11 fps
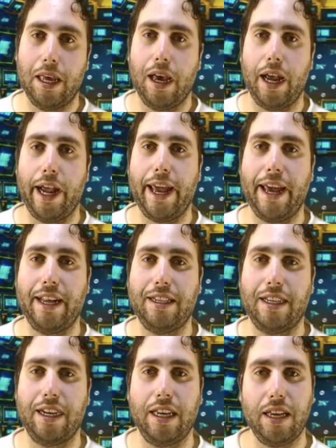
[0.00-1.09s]
And
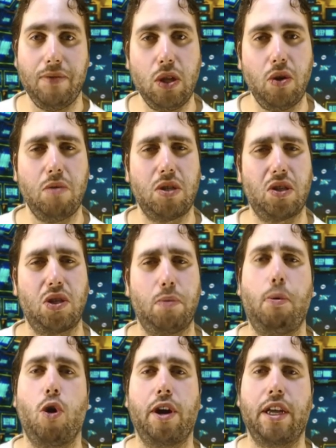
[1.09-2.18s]
uh, even though he was a
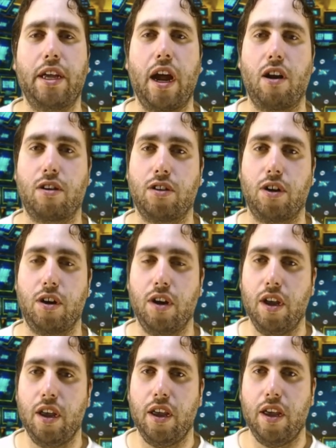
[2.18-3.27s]
supporting character,
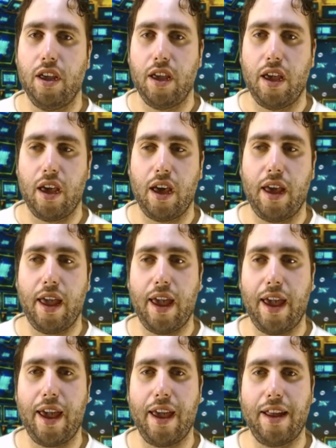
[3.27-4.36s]

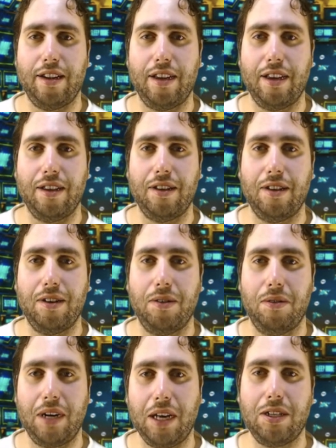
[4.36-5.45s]
and
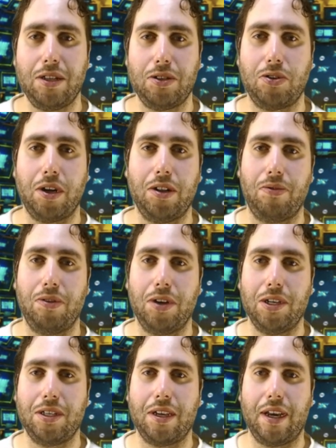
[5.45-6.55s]
when I saw the trailer for
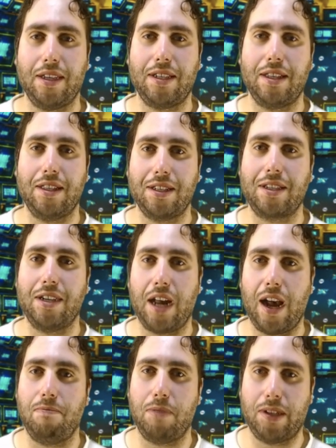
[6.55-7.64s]
this, I said this could
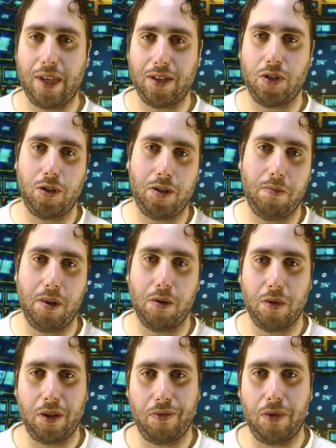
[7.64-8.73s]
have potential to be a
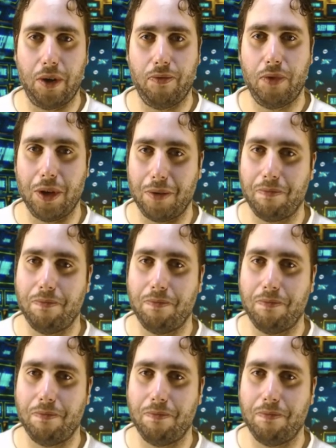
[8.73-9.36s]
really fun film.